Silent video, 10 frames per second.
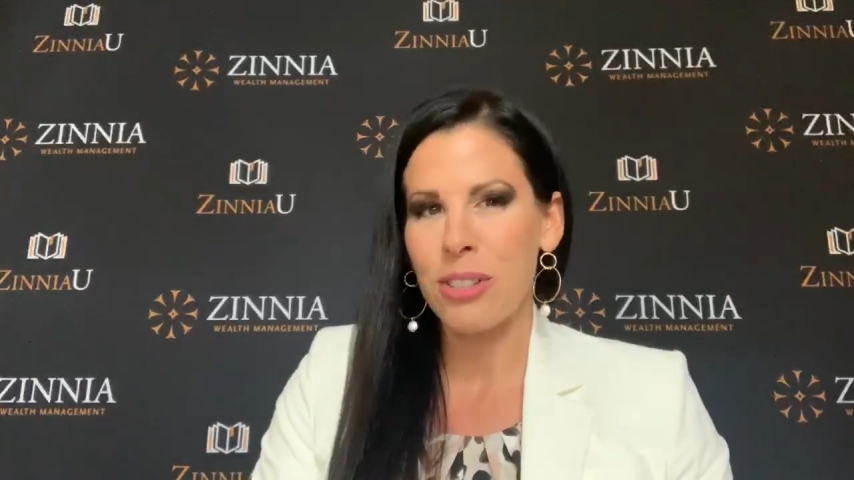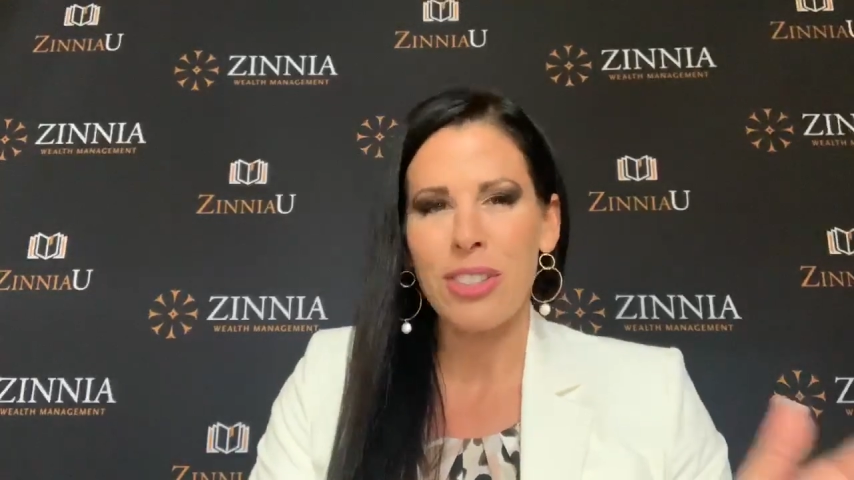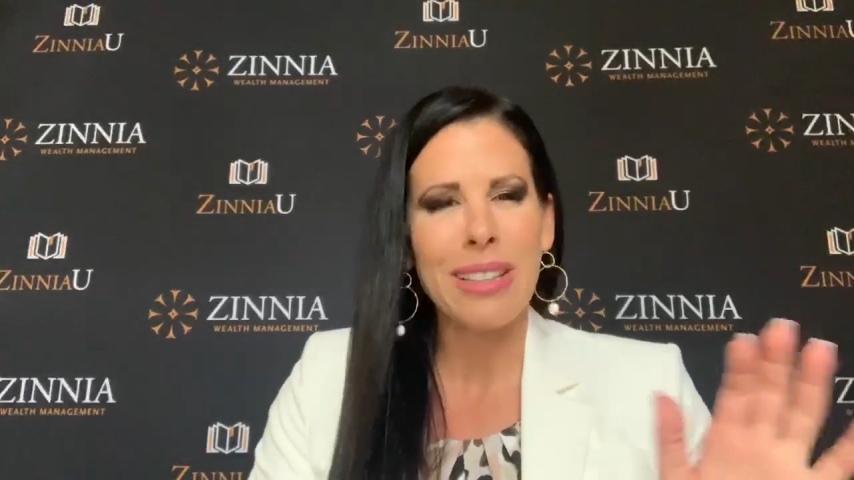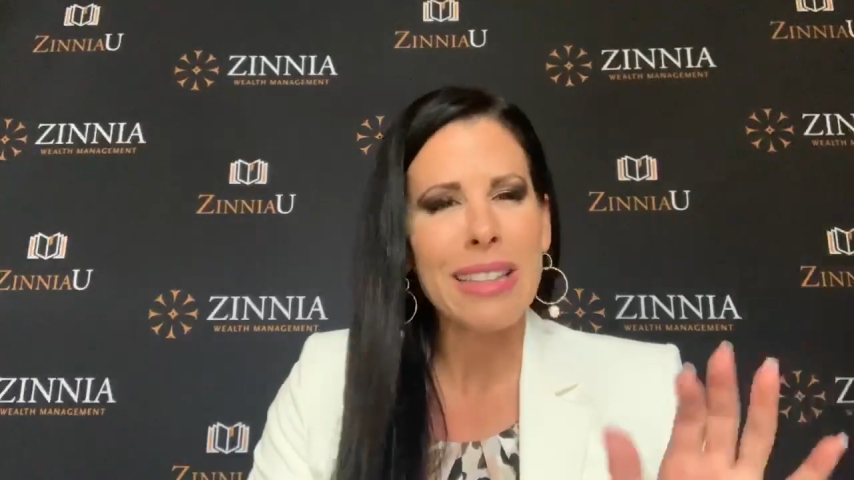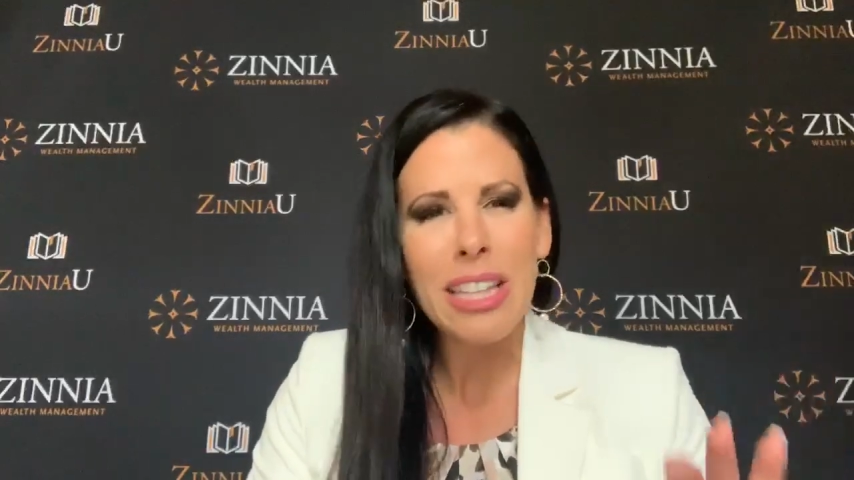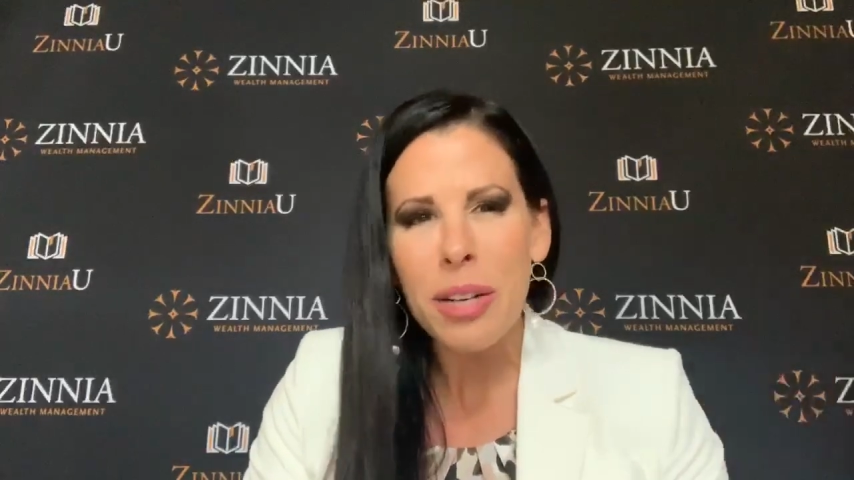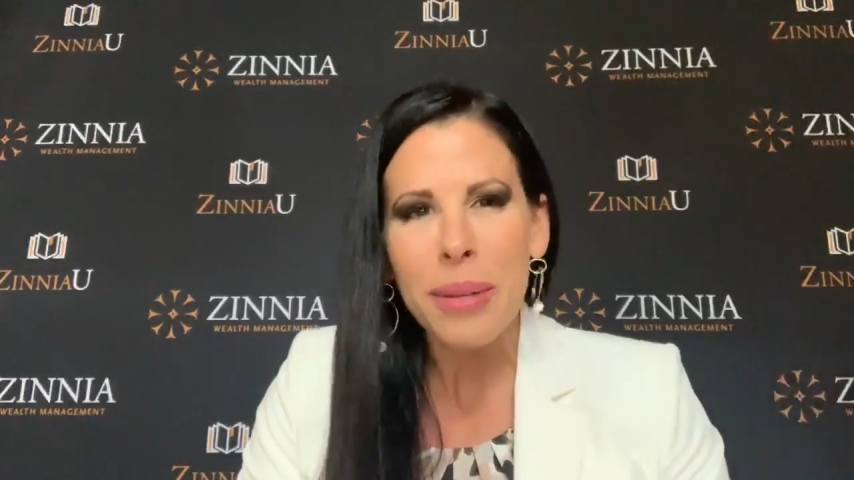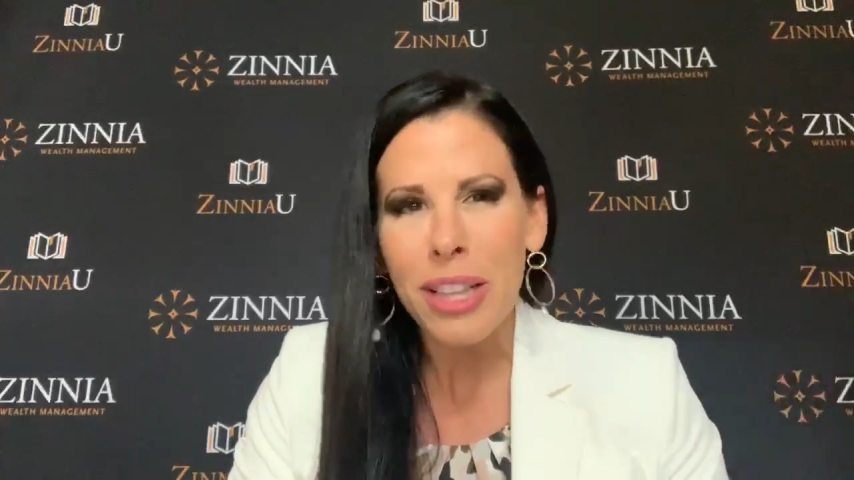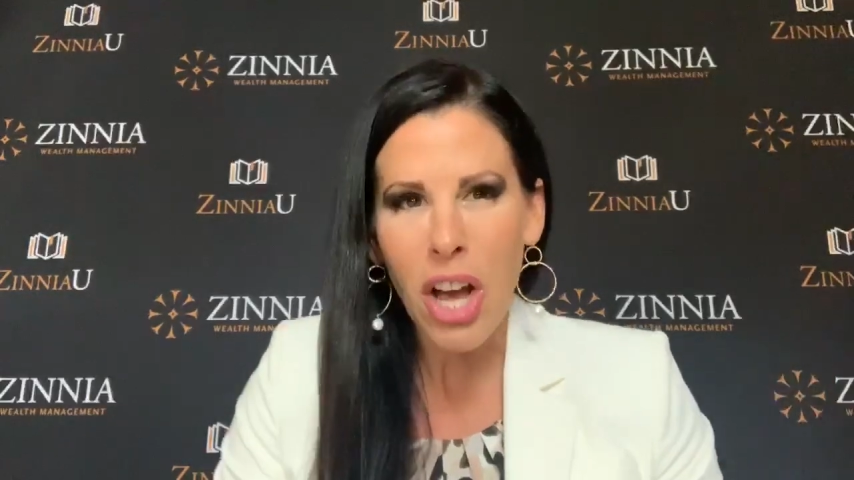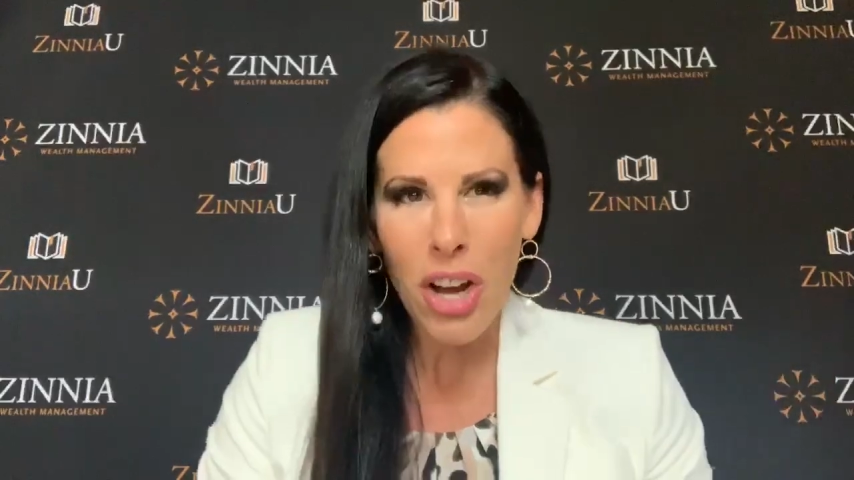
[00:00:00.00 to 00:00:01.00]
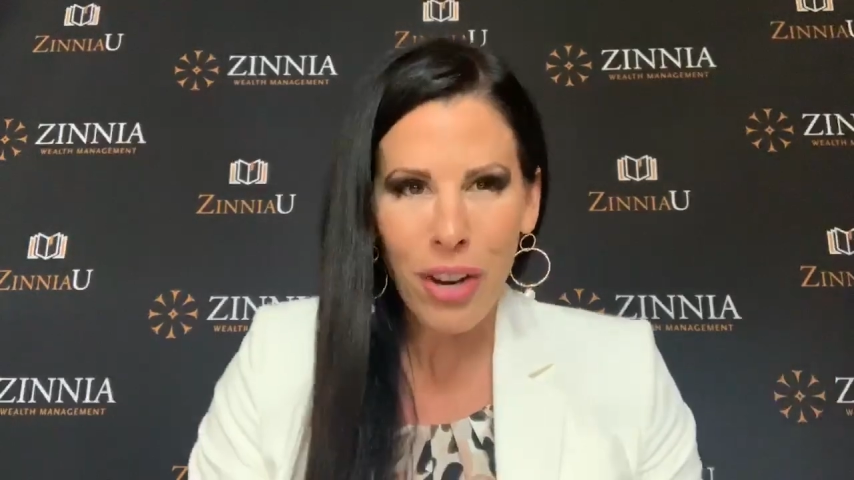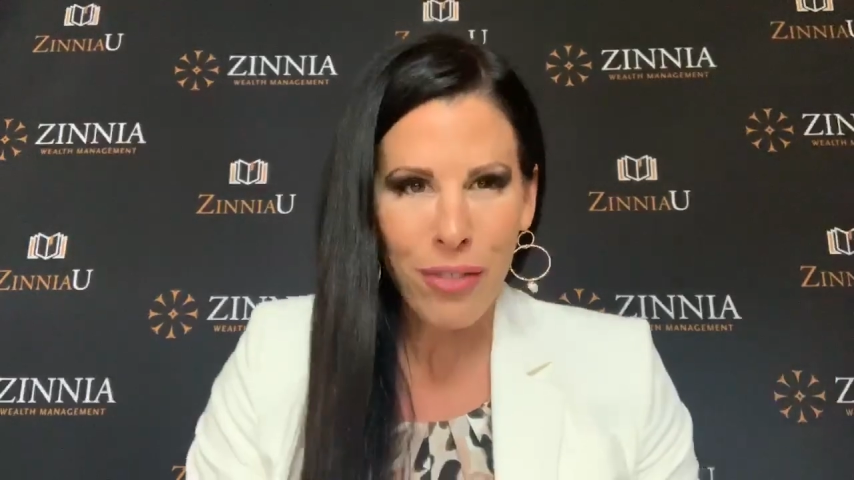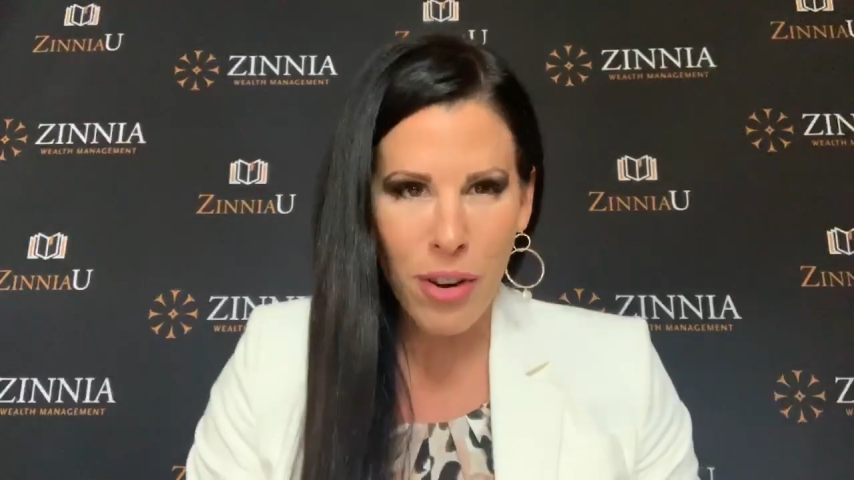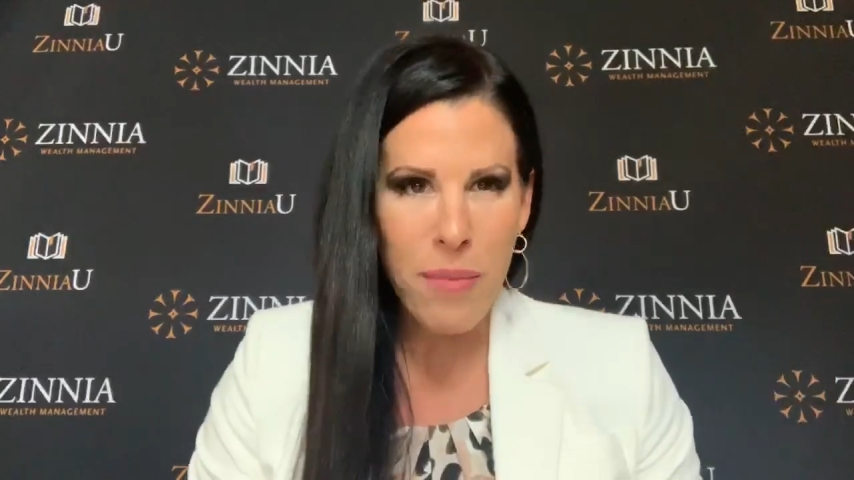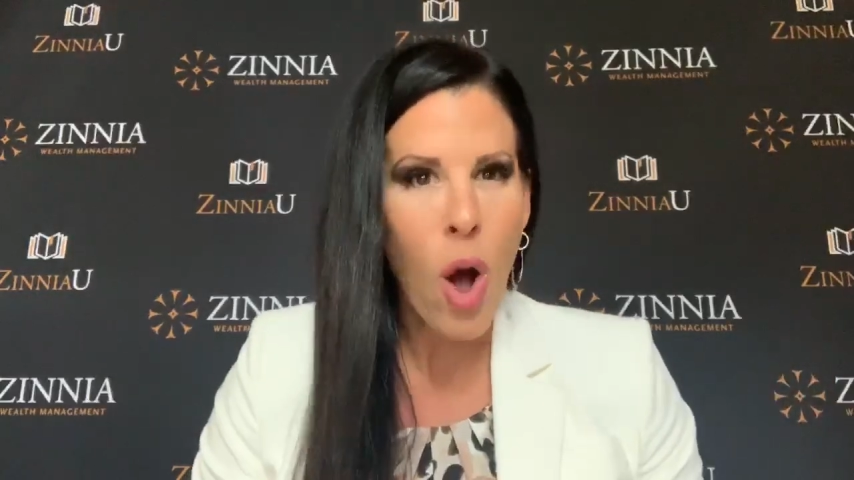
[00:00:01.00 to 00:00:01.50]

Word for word: just a little bit longer from